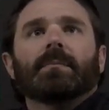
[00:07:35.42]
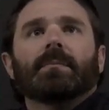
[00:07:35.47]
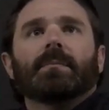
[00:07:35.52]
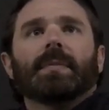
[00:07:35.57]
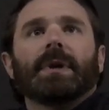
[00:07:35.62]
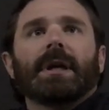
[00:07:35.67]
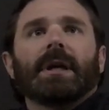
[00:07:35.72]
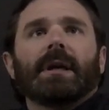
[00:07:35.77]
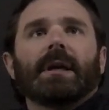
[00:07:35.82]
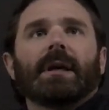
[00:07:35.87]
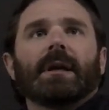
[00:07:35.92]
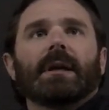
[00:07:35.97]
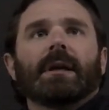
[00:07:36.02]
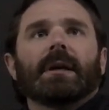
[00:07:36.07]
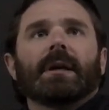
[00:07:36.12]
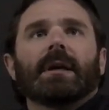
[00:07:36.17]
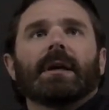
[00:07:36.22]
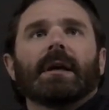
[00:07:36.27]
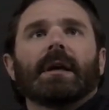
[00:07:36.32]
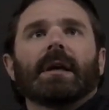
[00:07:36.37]
P
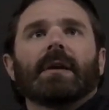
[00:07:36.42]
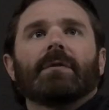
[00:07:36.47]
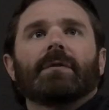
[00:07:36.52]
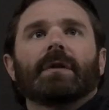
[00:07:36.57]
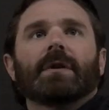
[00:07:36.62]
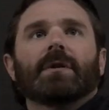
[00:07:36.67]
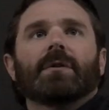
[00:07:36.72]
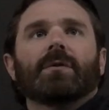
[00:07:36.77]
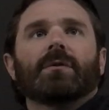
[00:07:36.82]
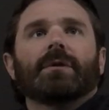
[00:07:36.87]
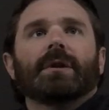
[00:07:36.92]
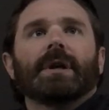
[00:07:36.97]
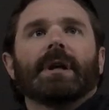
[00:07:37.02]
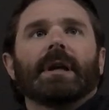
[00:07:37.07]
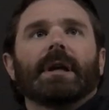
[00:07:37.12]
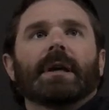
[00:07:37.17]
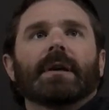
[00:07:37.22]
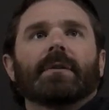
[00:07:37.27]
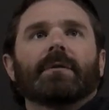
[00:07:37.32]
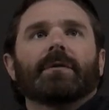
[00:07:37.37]
if and only
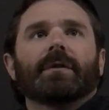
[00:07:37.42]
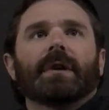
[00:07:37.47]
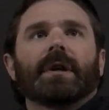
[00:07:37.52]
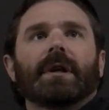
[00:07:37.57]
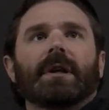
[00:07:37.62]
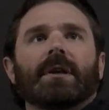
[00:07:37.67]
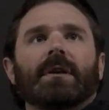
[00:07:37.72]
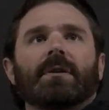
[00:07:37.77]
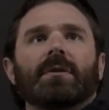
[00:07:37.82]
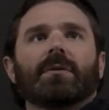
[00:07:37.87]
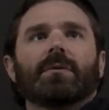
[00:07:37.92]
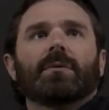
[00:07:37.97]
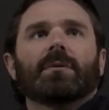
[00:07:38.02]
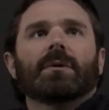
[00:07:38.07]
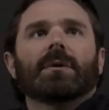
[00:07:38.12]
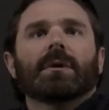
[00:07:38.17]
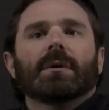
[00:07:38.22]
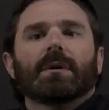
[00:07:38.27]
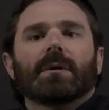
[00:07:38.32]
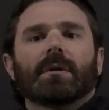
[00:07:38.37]
if Q
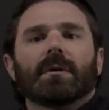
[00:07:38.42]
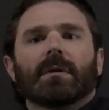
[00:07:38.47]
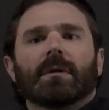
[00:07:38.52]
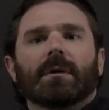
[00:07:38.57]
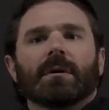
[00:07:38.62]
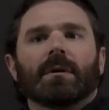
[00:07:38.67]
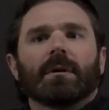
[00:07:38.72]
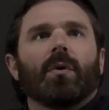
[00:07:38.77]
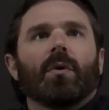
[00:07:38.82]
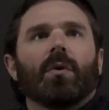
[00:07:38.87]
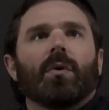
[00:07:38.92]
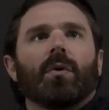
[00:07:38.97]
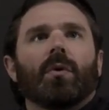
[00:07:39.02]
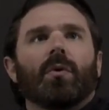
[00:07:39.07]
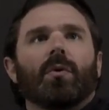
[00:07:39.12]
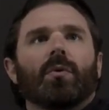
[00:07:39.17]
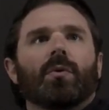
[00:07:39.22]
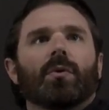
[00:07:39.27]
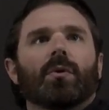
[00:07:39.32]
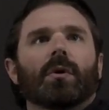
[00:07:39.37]

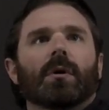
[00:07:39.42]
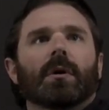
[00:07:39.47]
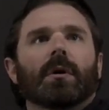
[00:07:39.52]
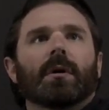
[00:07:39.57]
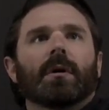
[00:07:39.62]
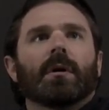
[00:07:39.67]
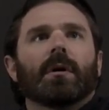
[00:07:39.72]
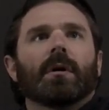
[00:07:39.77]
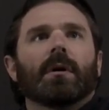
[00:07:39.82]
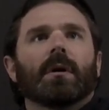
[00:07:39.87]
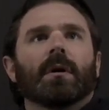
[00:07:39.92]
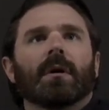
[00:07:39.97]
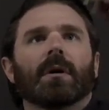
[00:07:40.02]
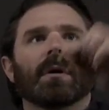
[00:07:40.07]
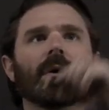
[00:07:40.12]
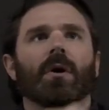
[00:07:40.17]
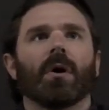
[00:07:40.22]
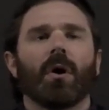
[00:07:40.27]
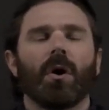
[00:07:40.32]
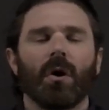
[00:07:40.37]
or
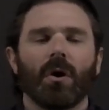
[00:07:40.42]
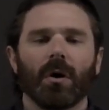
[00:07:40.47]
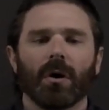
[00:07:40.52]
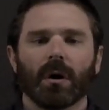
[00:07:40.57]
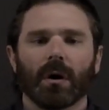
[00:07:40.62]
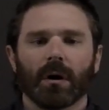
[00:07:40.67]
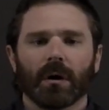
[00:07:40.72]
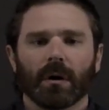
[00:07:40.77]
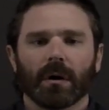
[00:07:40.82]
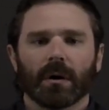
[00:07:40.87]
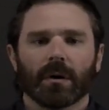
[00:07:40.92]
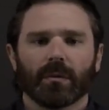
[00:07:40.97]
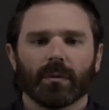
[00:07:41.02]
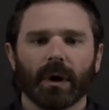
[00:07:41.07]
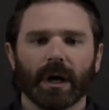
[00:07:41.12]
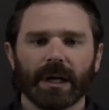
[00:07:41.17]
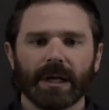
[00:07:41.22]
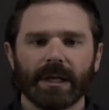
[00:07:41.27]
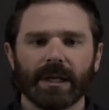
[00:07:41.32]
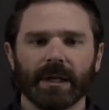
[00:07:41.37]
R
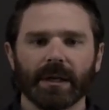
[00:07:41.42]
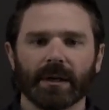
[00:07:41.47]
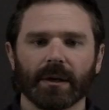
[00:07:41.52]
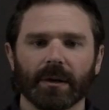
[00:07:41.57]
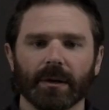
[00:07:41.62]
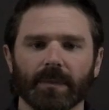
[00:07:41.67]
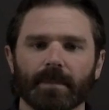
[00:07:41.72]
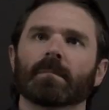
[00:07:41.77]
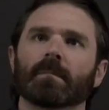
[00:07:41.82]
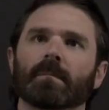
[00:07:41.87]
right here.